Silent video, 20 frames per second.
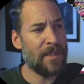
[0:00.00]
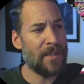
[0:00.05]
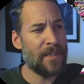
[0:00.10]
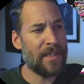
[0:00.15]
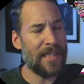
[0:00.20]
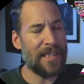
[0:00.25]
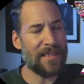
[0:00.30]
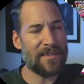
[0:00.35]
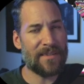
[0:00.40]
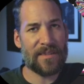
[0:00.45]

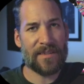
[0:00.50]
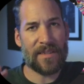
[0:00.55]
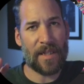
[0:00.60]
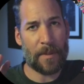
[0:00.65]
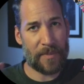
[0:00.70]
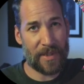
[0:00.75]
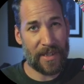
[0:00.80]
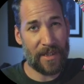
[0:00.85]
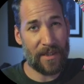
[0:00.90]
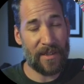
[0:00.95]
it's
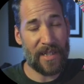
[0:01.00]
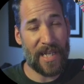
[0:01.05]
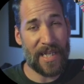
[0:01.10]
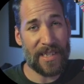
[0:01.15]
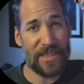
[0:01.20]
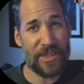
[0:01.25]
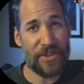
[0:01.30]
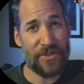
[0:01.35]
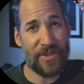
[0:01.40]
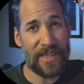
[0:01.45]
something
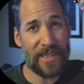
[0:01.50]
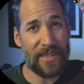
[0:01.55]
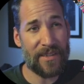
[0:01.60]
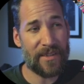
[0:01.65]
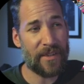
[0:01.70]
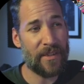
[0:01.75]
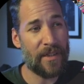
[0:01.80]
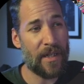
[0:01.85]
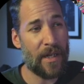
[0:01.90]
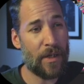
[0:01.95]
that you need
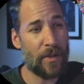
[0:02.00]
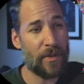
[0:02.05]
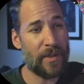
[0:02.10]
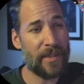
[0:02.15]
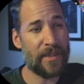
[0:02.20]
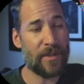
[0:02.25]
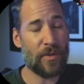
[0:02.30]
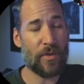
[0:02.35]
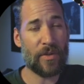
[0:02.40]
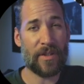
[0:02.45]
to know
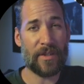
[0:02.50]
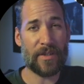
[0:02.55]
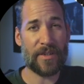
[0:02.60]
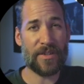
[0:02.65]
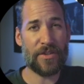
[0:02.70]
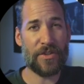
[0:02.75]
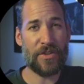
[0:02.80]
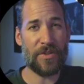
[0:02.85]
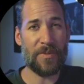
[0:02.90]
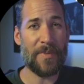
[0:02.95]
in order
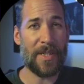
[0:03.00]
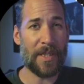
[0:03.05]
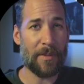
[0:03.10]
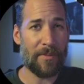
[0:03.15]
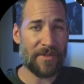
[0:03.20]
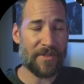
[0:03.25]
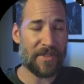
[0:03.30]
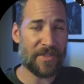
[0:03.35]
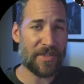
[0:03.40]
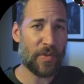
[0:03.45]
to be
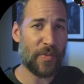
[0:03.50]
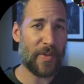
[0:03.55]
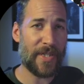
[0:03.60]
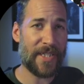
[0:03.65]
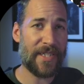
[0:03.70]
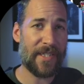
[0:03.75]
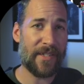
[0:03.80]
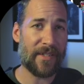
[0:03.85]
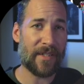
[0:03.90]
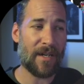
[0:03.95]
able to
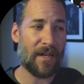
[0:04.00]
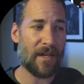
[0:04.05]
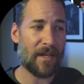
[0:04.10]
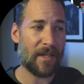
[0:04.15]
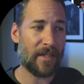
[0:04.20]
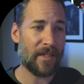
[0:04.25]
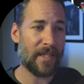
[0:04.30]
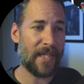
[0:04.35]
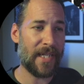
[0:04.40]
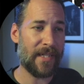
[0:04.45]
tweak your
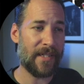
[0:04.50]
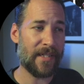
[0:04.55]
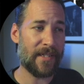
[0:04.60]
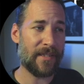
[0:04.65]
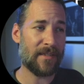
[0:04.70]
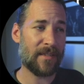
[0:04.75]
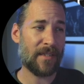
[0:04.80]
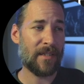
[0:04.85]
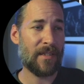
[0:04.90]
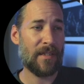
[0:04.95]
art.
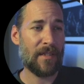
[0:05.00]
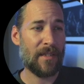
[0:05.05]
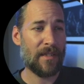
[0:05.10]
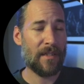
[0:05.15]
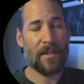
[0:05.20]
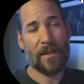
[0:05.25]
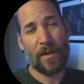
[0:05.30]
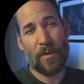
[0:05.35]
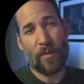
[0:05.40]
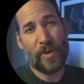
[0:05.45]
And
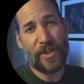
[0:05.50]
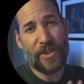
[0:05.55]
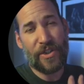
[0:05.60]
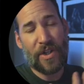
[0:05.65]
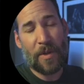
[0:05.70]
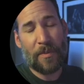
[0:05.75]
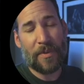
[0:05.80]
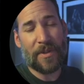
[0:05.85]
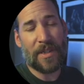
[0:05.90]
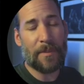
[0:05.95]
when you
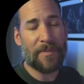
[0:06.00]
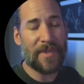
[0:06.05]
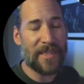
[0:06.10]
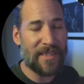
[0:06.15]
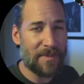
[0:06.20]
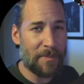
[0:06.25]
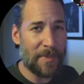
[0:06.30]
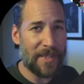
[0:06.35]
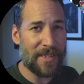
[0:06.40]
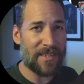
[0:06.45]
open up
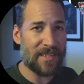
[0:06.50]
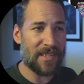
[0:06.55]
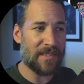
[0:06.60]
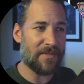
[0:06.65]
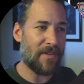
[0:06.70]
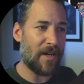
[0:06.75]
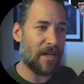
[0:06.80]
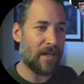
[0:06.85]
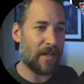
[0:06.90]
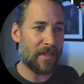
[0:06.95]
these pieces
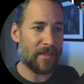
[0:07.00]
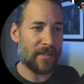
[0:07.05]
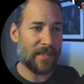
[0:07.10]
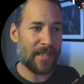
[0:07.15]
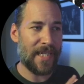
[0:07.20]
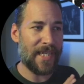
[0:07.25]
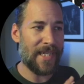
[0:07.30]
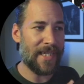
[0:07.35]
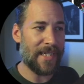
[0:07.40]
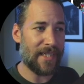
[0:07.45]
of art
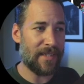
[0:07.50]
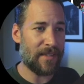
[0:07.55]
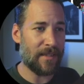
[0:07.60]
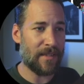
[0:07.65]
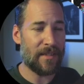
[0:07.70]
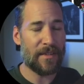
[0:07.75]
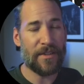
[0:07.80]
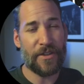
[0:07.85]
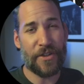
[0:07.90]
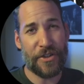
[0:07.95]

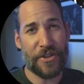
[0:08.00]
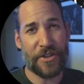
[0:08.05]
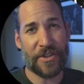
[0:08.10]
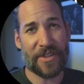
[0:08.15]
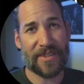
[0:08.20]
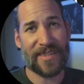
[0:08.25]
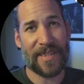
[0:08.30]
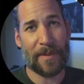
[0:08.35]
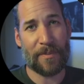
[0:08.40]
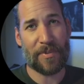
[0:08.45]
and do your
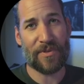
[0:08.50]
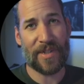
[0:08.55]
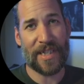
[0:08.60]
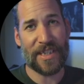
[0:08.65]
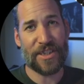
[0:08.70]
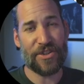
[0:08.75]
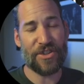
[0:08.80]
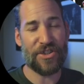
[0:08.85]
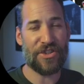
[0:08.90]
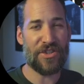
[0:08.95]

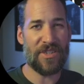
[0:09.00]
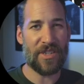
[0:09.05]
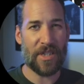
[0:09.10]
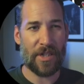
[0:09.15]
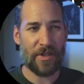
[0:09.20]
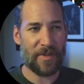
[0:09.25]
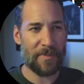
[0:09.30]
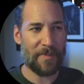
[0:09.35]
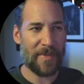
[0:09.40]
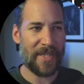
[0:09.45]
separations, you
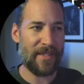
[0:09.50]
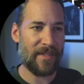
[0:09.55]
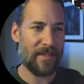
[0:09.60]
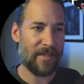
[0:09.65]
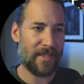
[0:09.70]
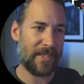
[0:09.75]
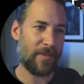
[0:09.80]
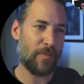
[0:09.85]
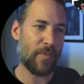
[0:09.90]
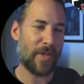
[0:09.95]
know
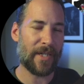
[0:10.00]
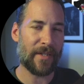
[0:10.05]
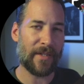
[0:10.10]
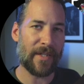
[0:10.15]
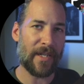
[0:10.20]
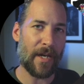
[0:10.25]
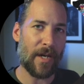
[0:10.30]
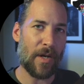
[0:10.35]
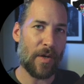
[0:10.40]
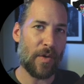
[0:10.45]
immediately where to
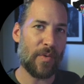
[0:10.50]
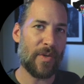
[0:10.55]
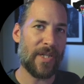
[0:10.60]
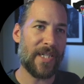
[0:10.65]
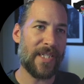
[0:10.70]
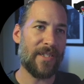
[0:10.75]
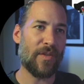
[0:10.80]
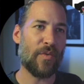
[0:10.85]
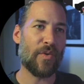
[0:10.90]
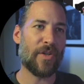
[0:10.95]
go
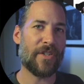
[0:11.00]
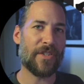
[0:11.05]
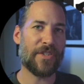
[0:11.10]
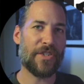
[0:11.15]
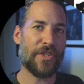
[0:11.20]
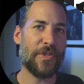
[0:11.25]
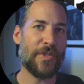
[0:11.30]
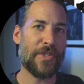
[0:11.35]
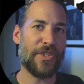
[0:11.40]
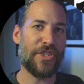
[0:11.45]
in order
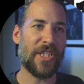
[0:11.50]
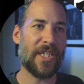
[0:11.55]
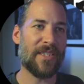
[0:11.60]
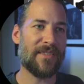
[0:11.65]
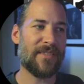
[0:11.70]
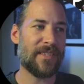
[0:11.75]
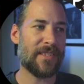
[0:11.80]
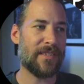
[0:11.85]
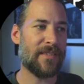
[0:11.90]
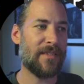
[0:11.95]
to
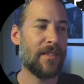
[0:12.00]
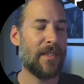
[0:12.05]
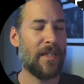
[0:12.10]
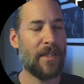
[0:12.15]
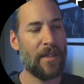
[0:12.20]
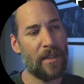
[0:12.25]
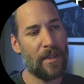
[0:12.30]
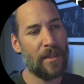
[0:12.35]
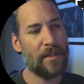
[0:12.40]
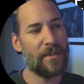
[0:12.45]
adjust it,
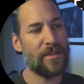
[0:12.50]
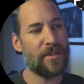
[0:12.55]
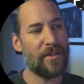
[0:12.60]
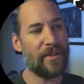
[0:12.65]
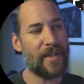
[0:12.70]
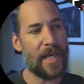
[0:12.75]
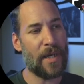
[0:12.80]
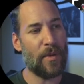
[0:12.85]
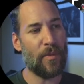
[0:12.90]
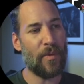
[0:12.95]
so
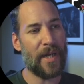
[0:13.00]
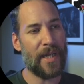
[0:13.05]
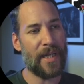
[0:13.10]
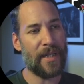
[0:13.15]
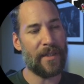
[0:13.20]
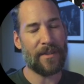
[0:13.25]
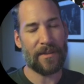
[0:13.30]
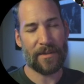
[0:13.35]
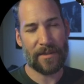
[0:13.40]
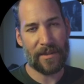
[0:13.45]
that
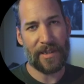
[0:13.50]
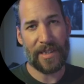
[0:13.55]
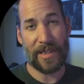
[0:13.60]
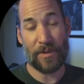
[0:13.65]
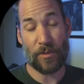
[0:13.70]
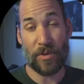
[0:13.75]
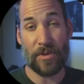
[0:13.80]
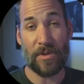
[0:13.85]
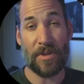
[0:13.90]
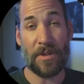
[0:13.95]
way
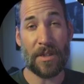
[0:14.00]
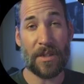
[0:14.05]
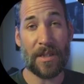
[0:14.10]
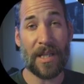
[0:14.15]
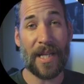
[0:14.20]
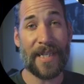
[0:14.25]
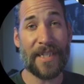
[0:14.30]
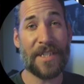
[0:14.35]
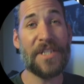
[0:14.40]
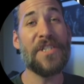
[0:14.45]
it will look
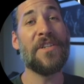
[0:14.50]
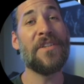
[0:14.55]
like